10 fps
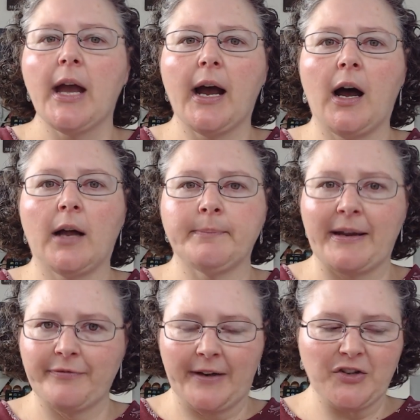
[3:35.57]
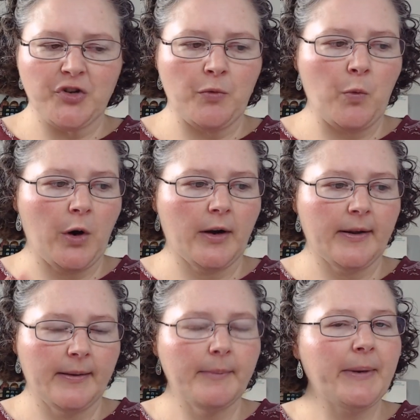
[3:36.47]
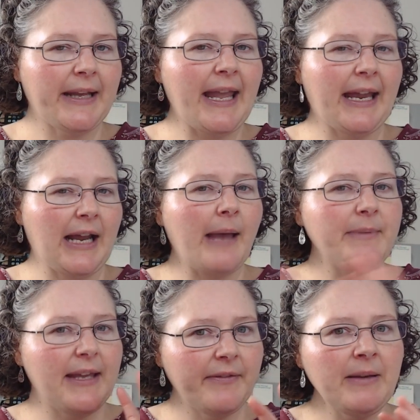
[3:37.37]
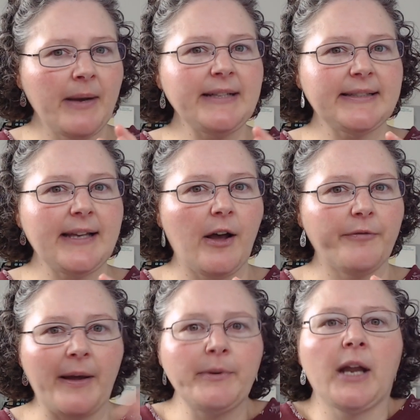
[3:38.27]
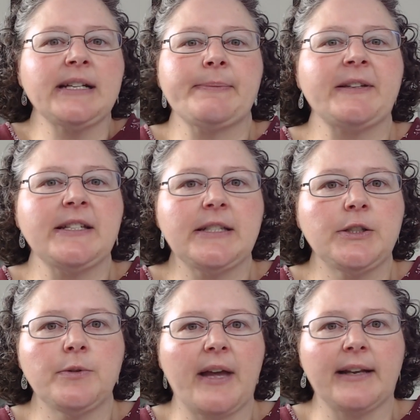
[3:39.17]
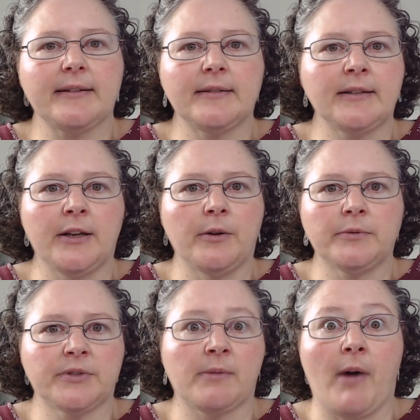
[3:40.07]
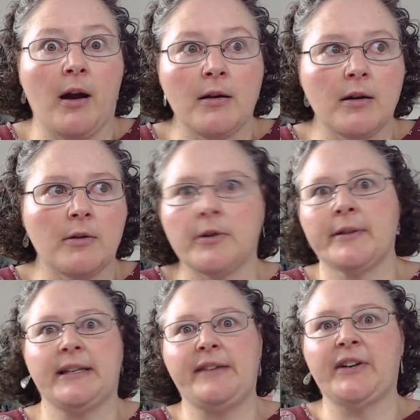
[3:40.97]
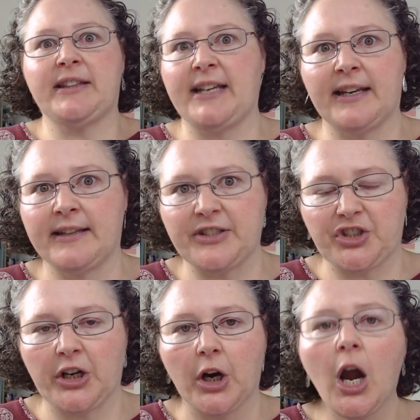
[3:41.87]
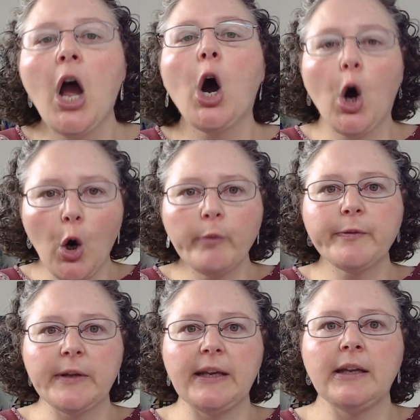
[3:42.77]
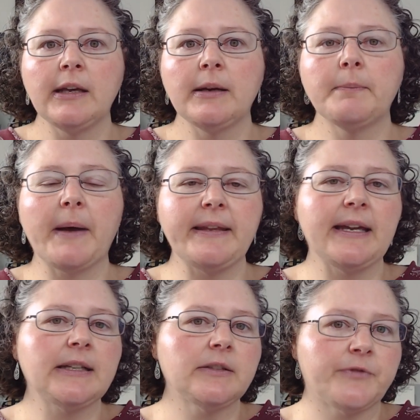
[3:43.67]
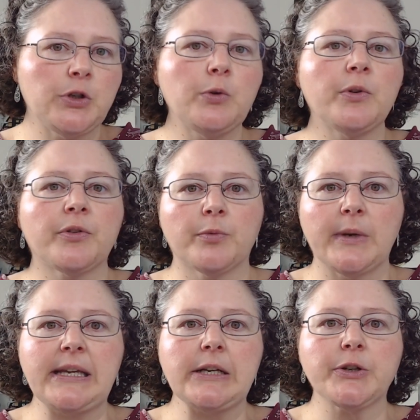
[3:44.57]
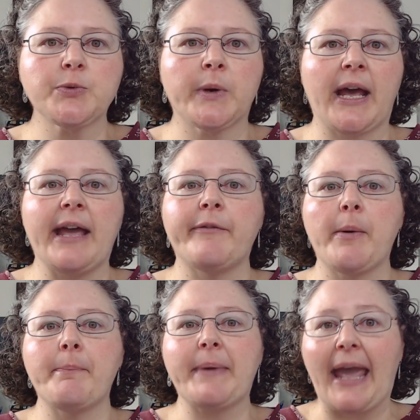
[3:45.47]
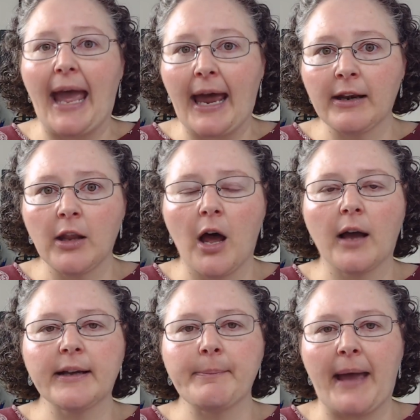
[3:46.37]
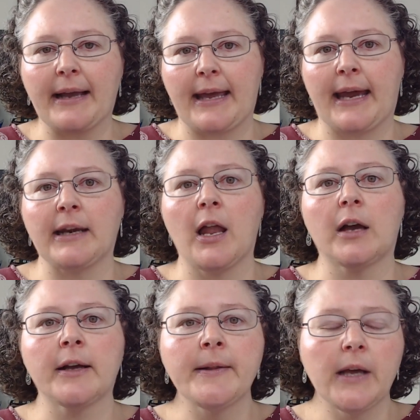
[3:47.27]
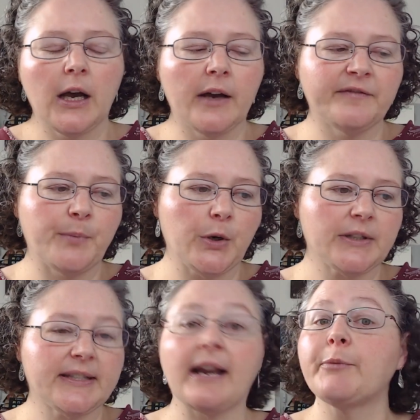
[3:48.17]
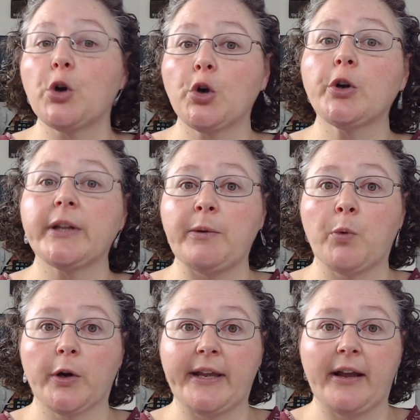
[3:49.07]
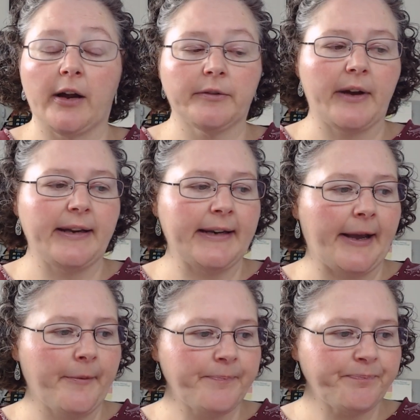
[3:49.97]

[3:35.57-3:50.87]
on my fiction work. But again, I'm giving myself, I'm not expecting to do that, you know, tomorrow or even at the end of this year. Hopefully, by the end of two to three years, when I have a catalog, a back catalog of books that I'm currently working on right now.